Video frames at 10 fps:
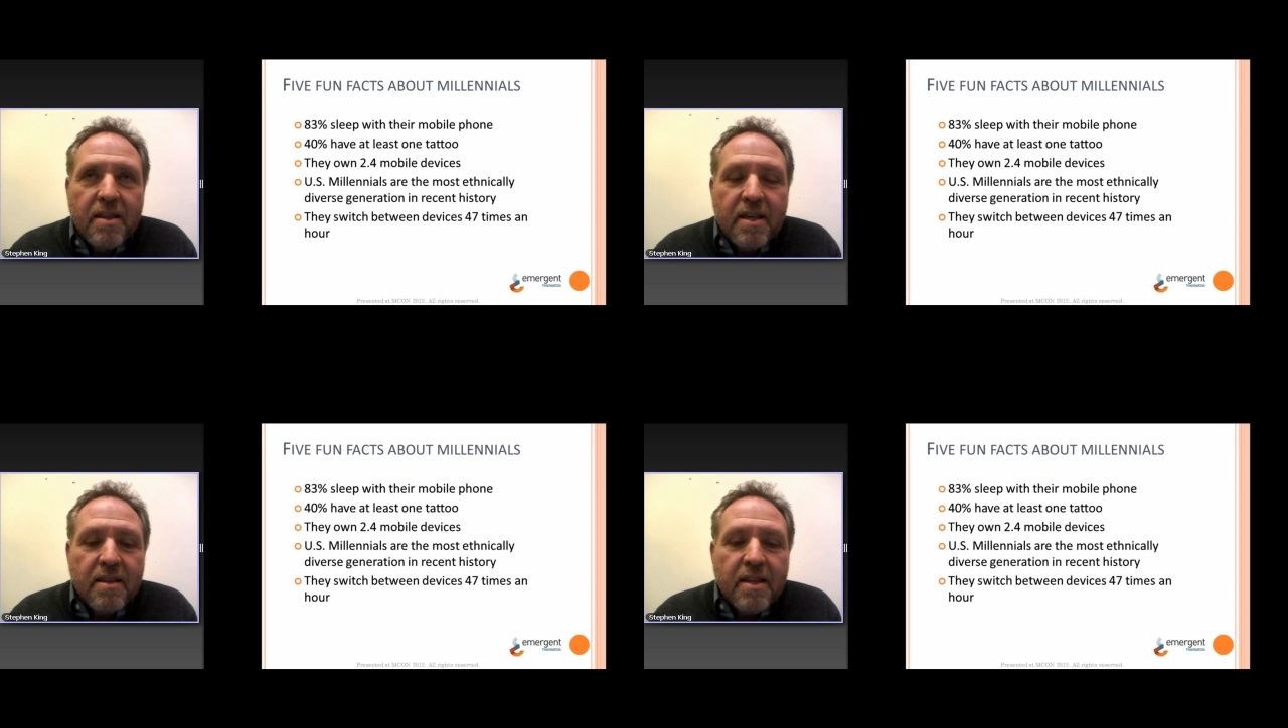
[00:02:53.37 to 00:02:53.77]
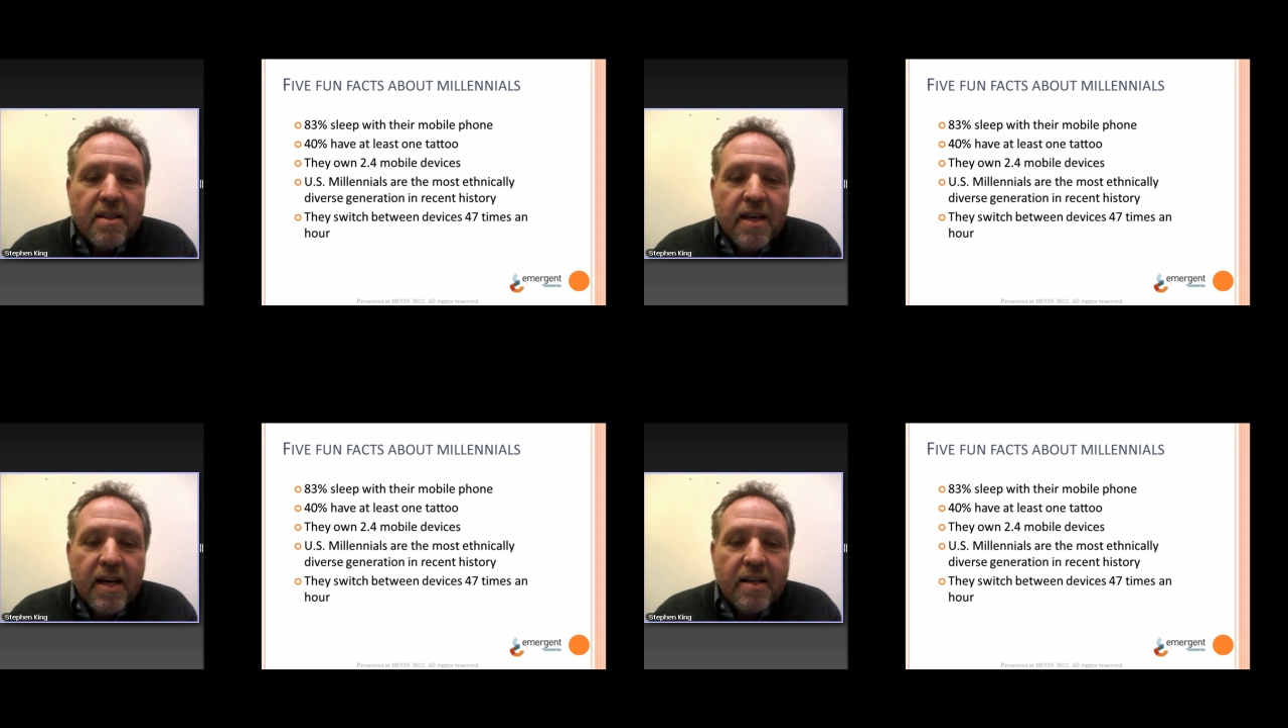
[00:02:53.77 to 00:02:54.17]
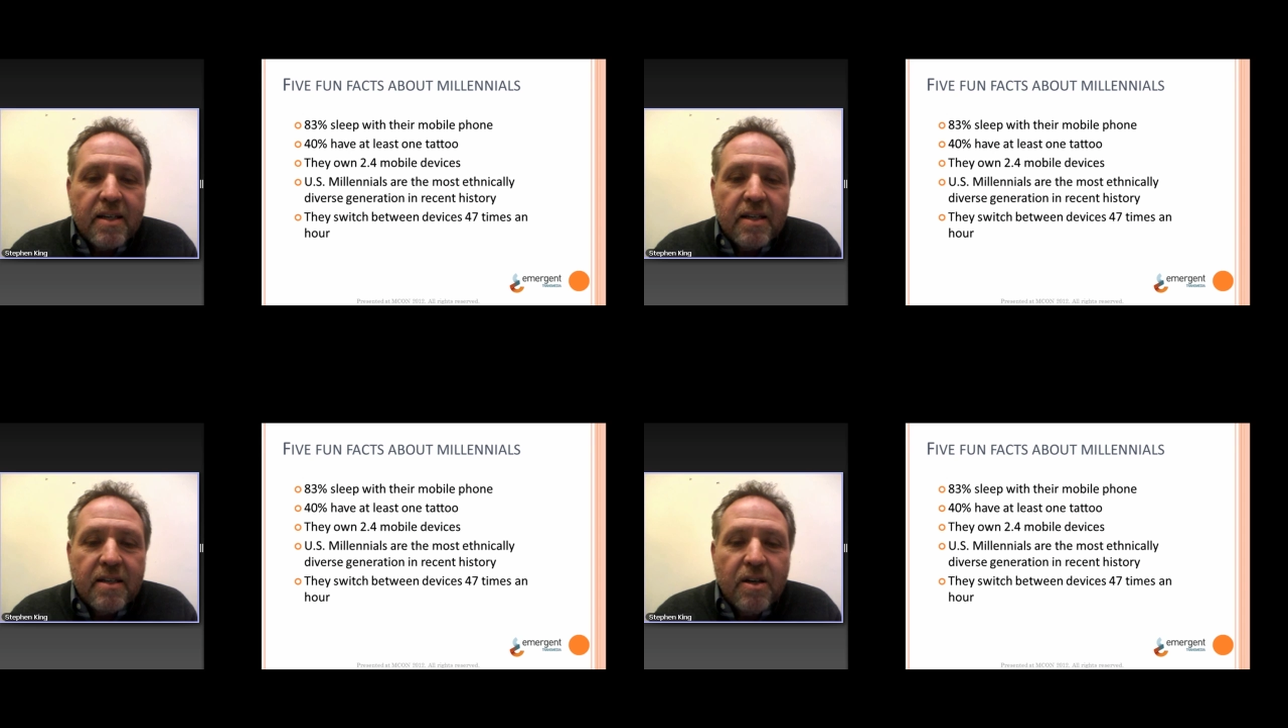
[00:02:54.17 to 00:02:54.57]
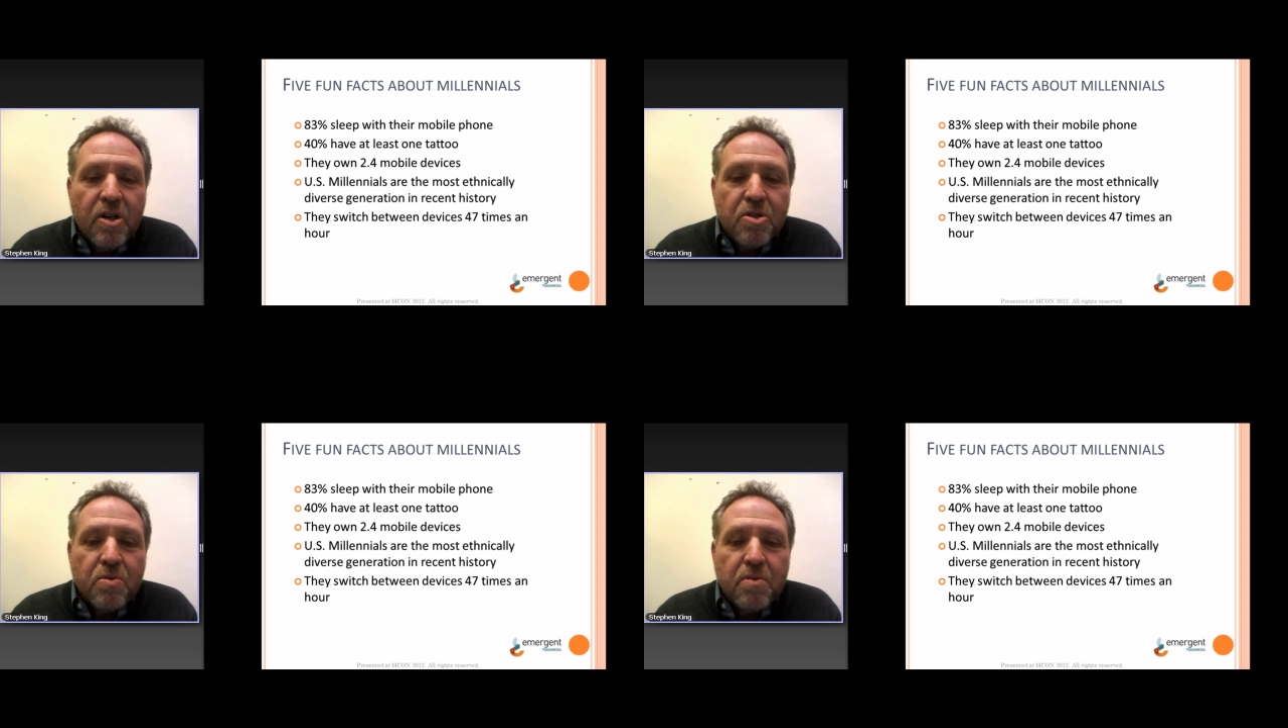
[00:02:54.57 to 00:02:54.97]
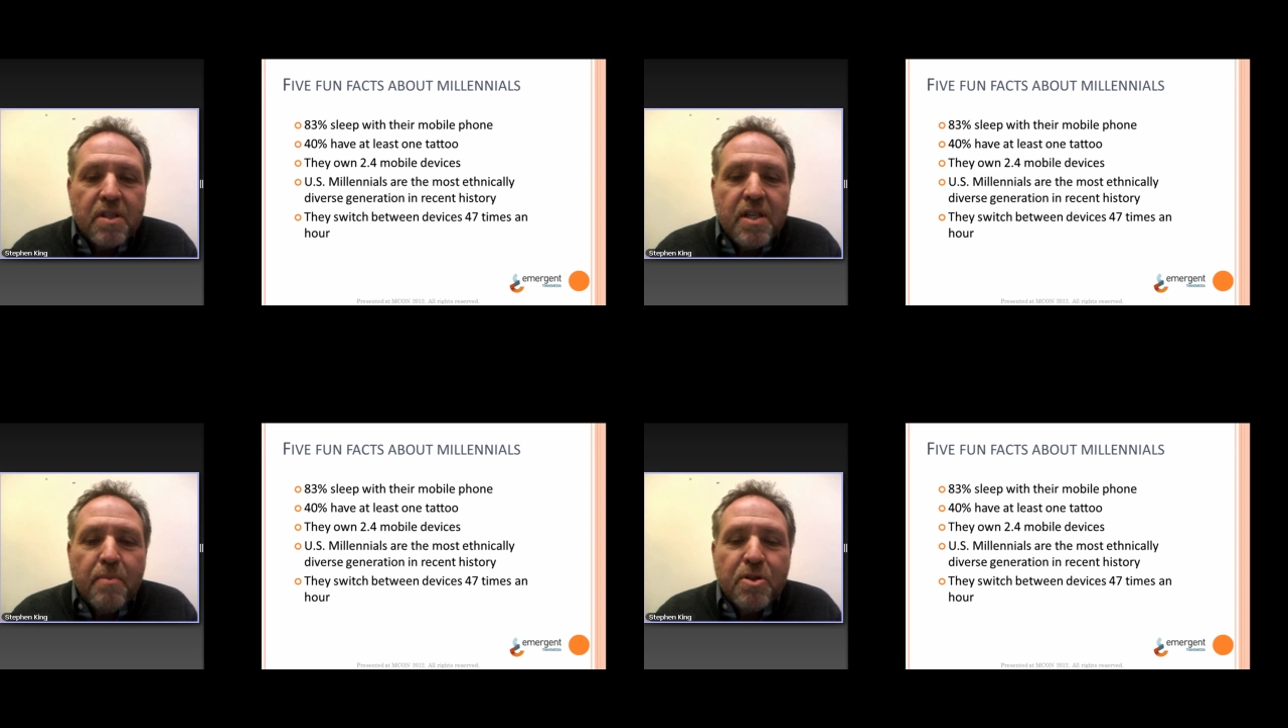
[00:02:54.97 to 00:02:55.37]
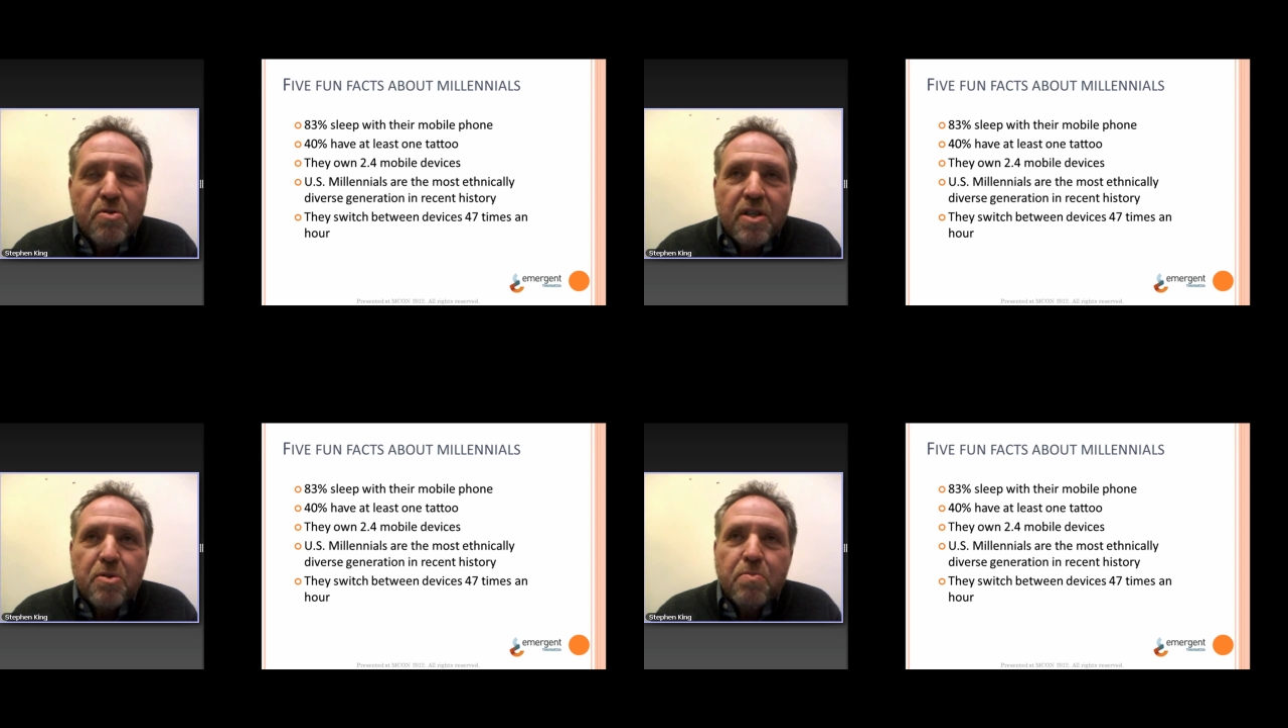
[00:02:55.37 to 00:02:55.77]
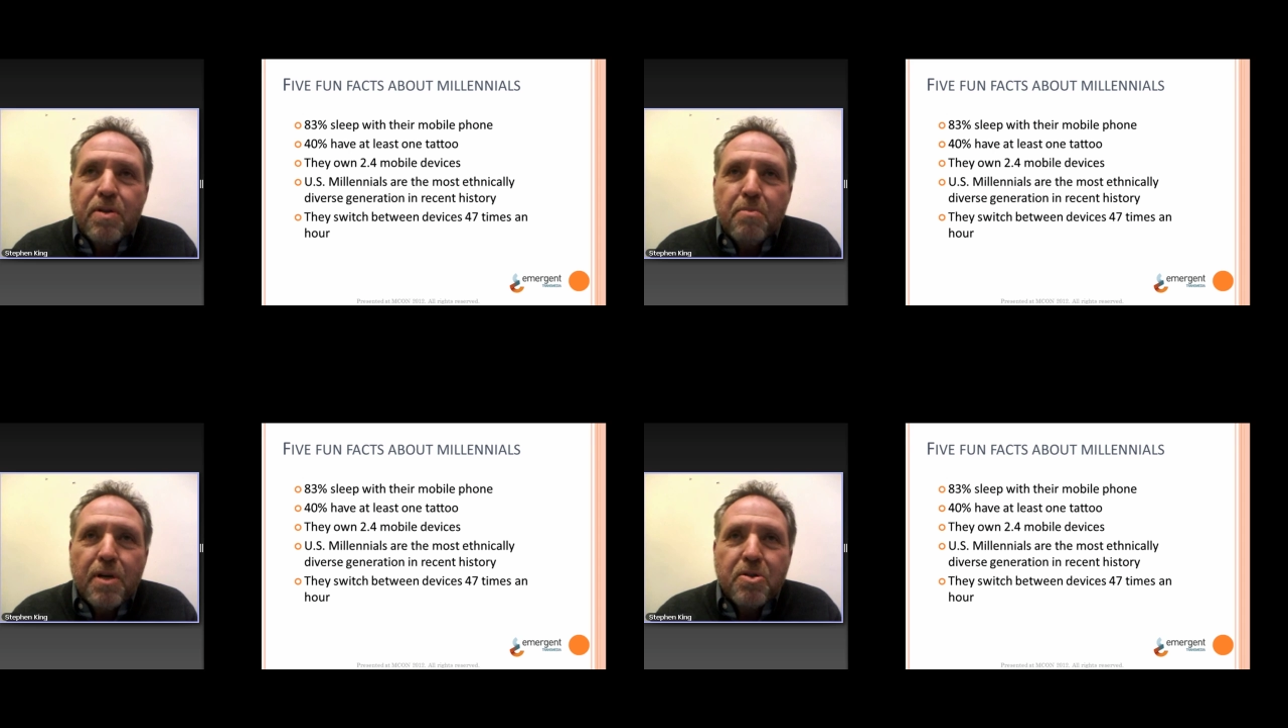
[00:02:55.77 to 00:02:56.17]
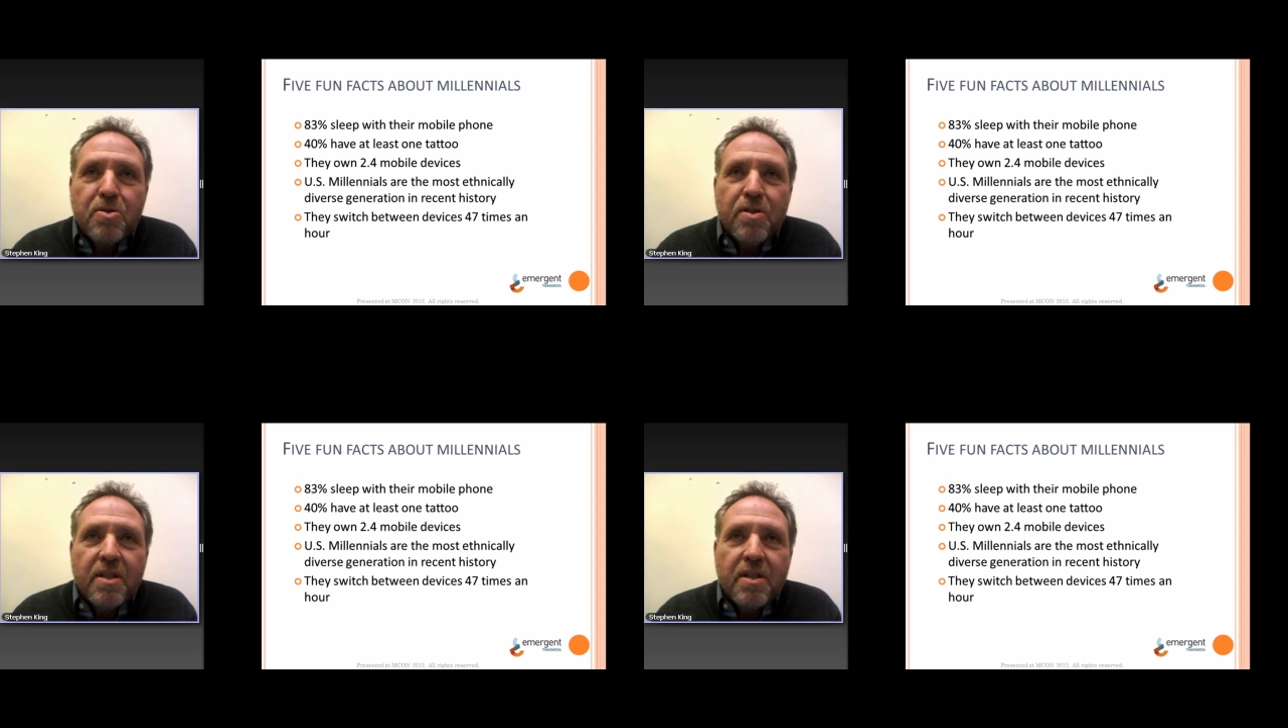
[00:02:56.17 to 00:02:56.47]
think that also demonstrates pretty much